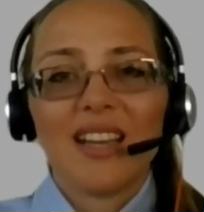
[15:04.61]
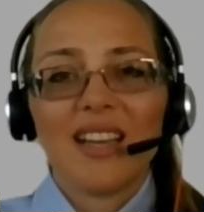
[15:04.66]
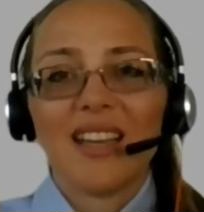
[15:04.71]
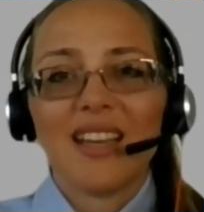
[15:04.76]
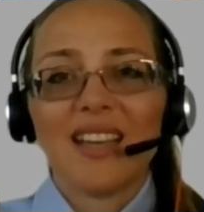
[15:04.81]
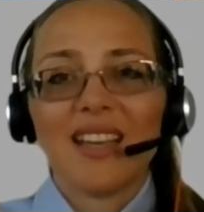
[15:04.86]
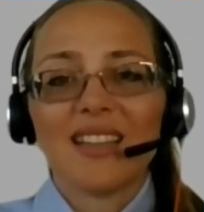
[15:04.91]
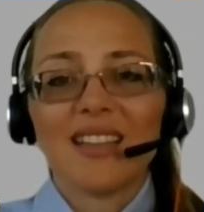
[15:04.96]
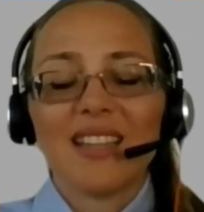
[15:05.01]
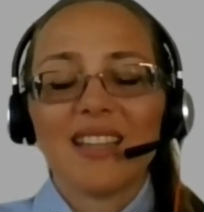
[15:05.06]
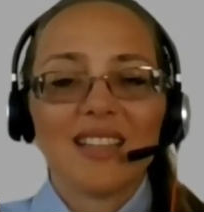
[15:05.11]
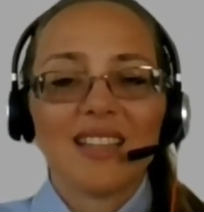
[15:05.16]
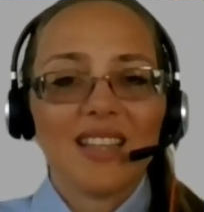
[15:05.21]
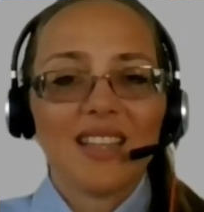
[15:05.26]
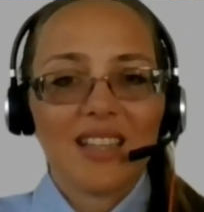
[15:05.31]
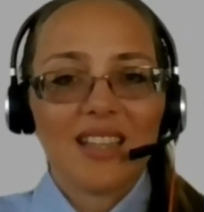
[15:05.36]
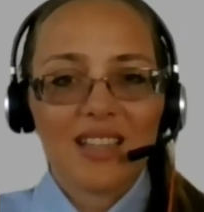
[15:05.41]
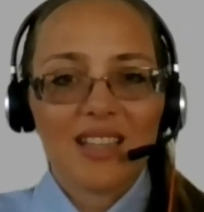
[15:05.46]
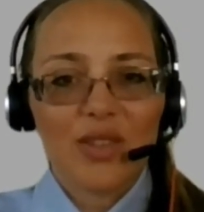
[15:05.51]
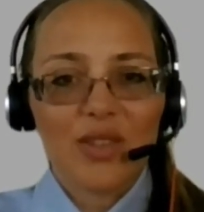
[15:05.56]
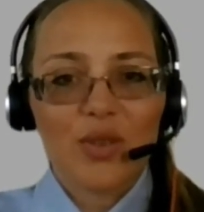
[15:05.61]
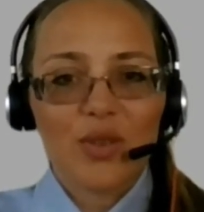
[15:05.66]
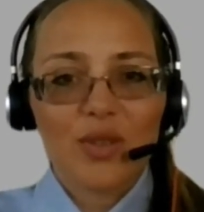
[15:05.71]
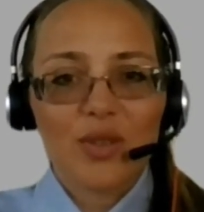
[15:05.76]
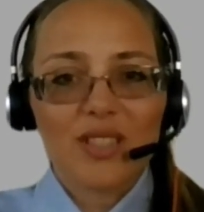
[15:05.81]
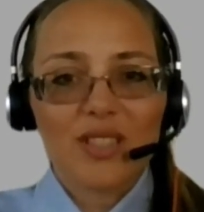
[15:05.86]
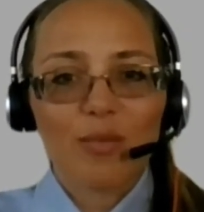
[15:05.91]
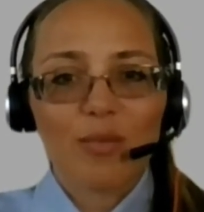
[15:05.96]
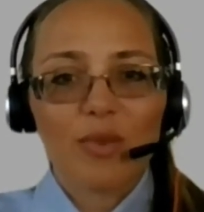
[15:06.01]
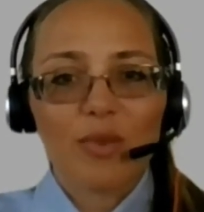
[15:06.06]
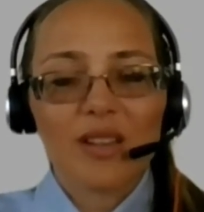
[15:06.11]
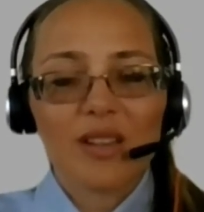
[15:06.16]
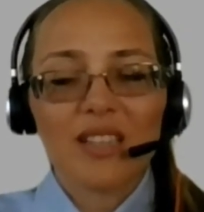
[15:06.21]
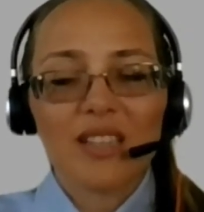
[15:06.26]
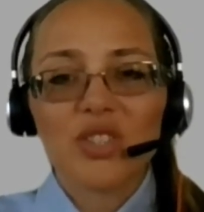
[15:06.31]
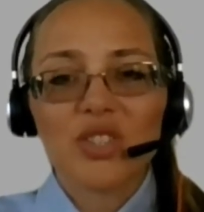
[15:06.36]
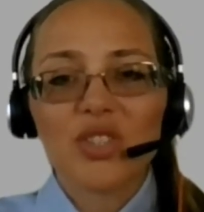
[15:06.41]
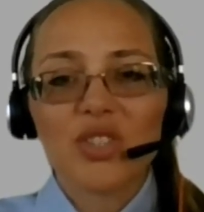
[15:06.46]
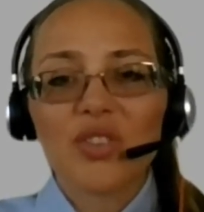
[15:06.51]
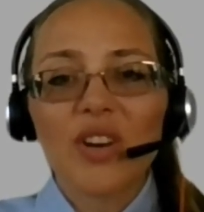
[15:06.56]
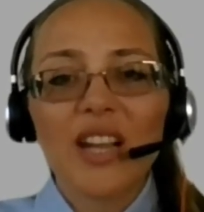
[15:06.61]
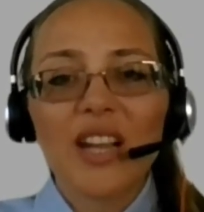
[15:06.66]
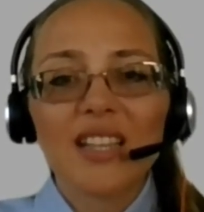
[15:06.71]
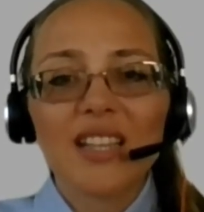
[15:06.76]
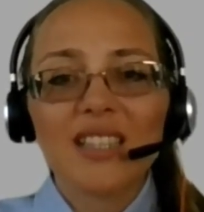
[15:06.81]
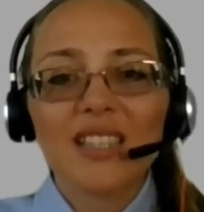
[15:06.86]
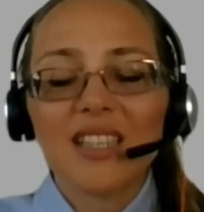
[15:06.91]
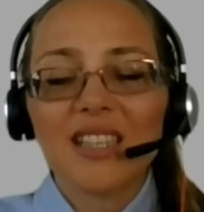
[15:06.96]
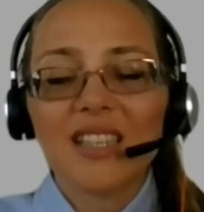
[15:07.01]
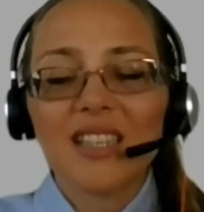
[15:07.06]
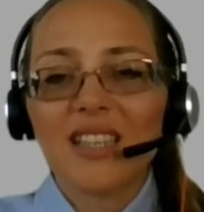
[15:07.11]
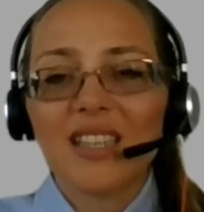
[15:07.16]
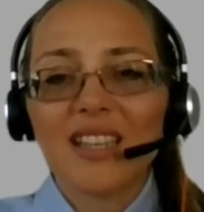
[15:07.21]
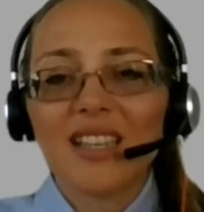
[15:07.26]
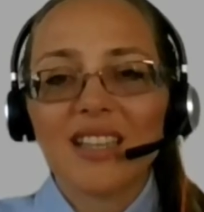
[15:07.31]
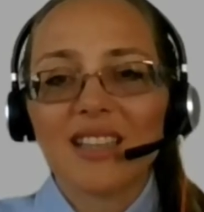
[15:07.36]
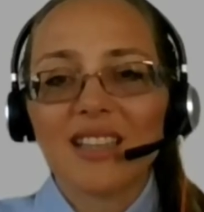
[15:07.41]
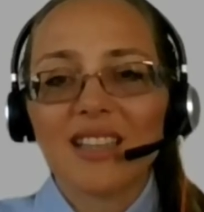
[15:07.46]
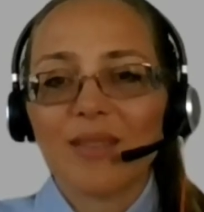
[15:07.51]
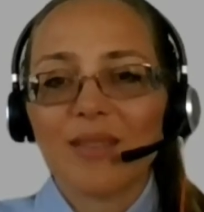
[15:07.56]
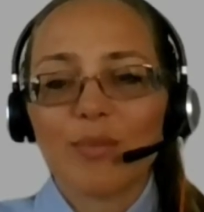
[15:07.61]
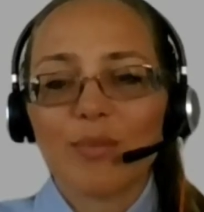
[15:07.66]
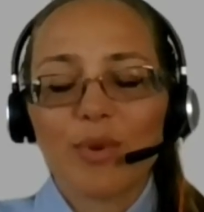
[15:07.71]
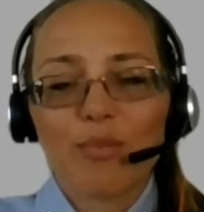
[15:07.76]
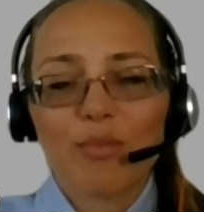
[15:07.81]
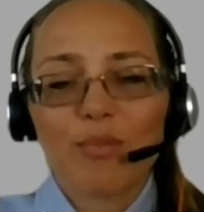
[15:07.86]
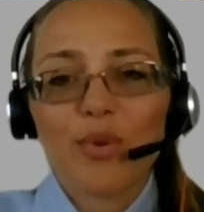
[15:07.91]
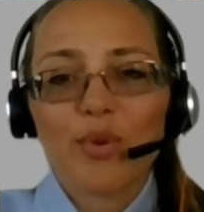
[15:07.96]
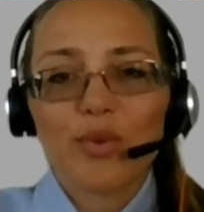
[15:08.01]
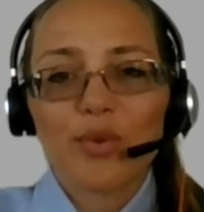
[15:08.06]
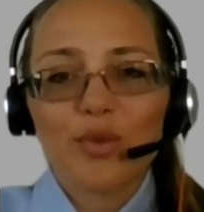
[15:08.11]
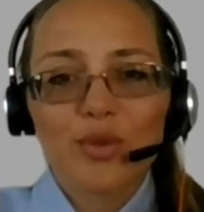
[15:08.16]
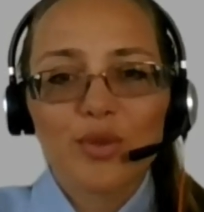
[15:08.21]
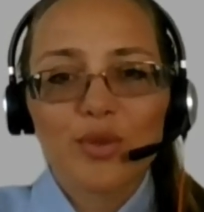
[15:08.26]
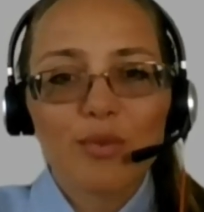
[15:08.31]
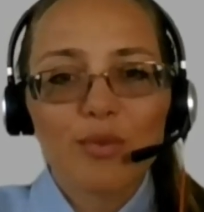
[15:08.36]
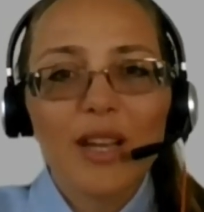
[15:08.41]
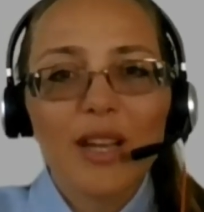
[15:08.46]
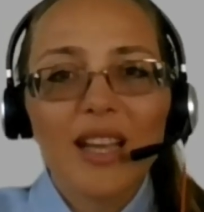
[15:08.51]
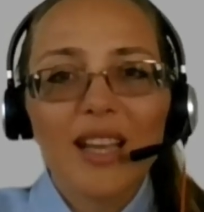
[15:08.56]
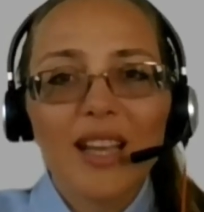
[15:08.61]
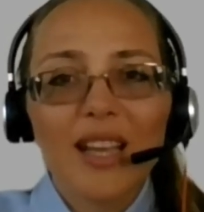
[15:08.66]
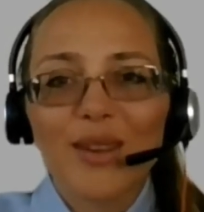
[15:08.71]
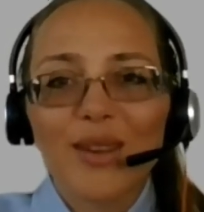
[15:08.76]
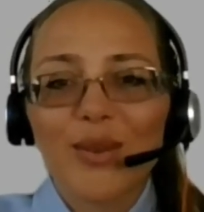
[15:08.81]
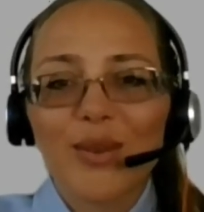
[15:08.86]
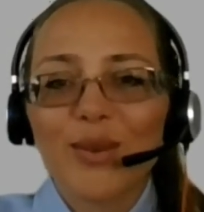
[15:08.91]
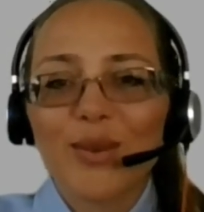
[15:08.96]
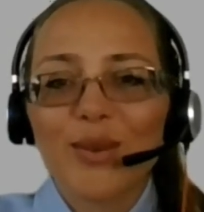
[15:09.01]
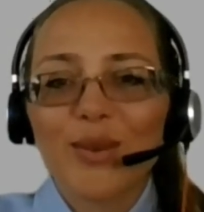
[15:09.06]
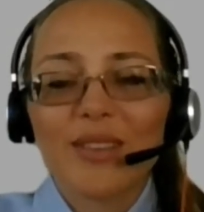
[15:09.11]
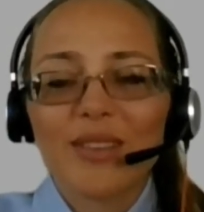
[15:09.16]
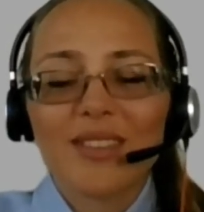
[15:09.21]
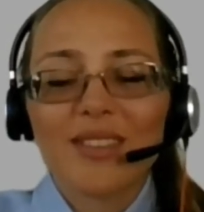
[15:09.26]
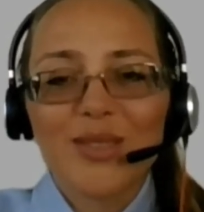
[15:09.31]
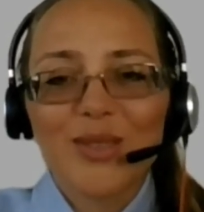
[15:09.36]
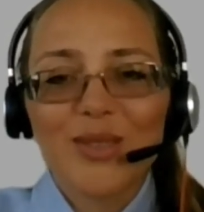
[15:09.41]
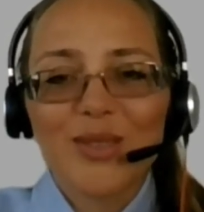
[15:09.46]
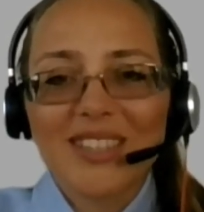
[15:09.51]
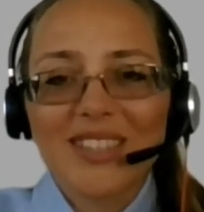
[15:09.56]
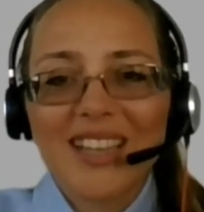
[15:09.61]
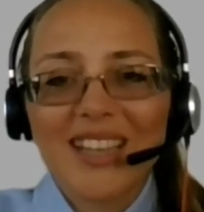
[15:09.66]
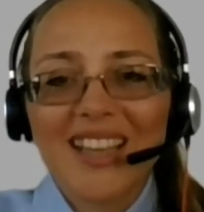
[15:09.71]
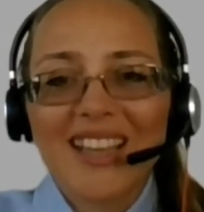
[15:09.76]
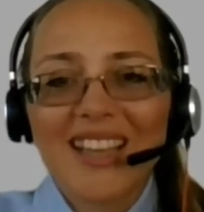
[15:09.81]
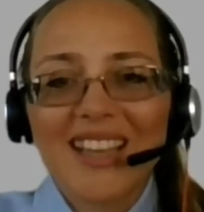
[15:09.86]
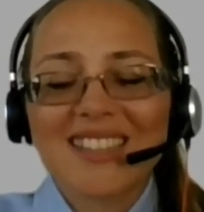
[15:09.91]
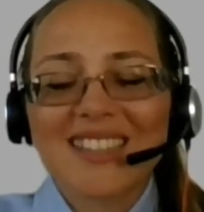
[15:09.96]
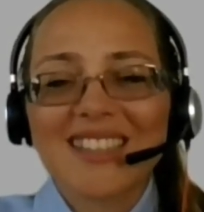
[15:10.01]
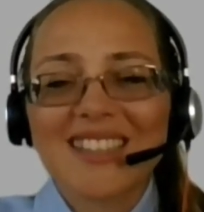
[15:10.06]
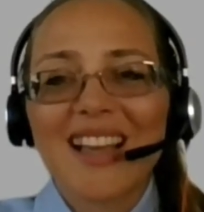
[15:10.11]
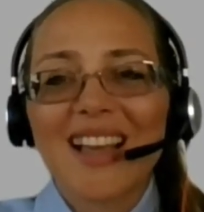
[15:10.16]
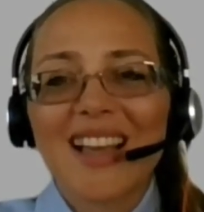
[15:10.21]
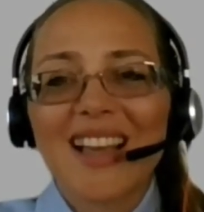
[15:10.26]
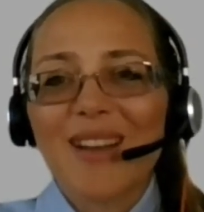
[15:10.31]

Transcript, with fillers: and they think that you're somebody ready and they propose to marry you in two days